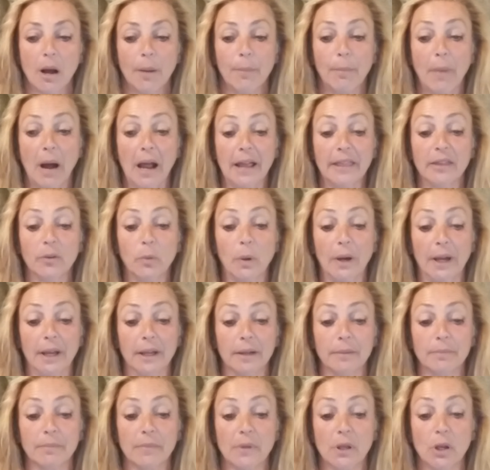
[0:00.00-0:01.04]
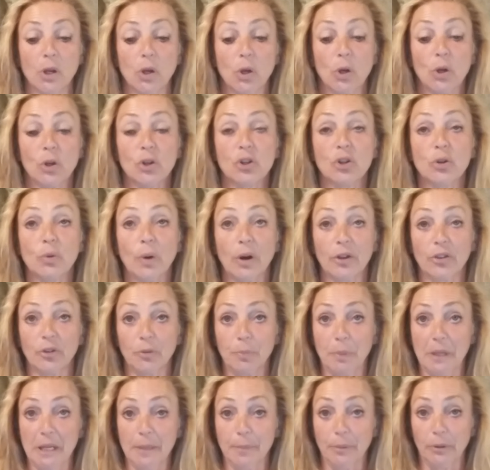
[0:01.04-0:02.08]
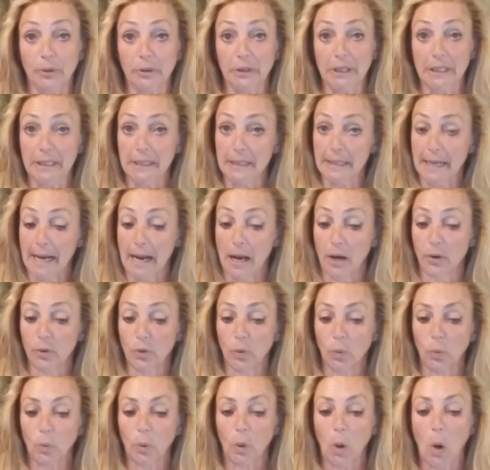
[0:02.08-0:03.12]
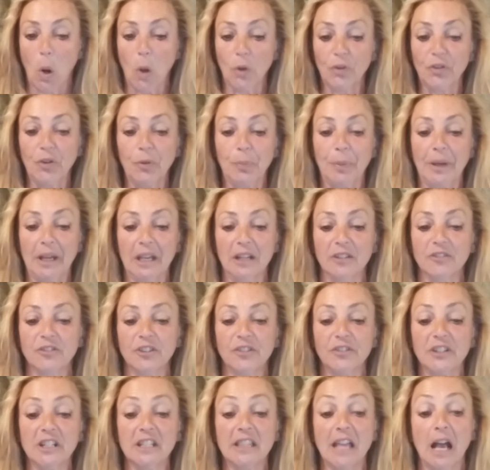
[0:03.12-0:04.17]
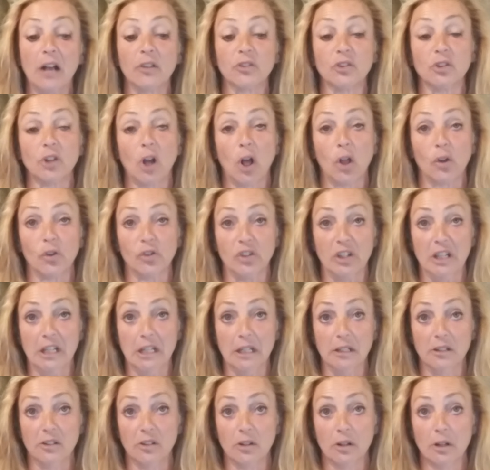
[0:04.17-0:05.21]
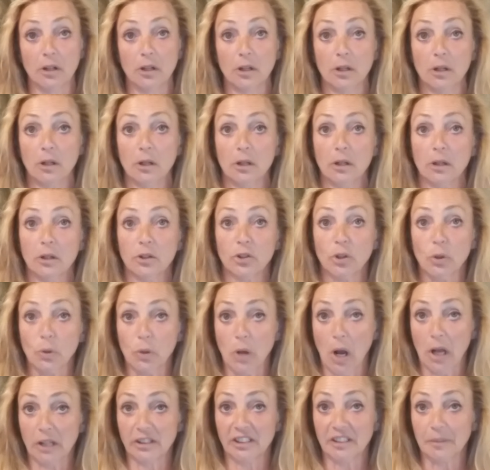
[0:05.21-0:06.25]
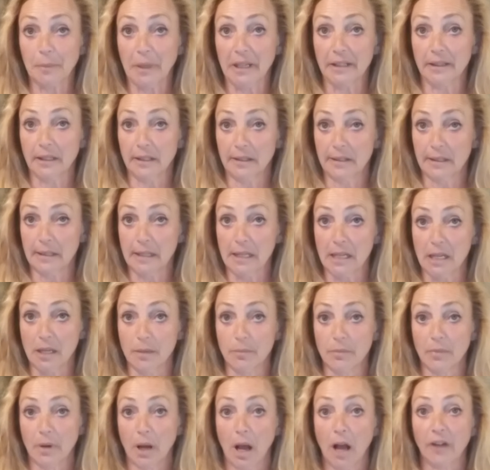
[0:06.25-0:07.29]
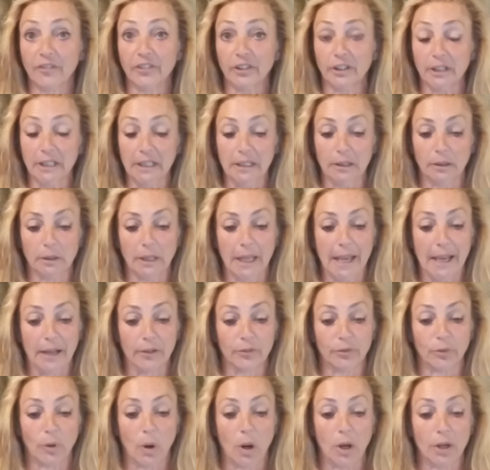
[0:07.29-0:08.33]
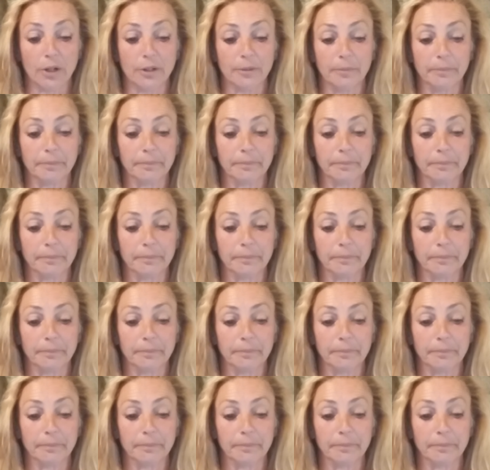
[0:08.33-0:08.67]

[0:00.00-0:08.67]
By the way, two other people in town were also paid $50,000 each to consummate this scheme of illegal land fraud.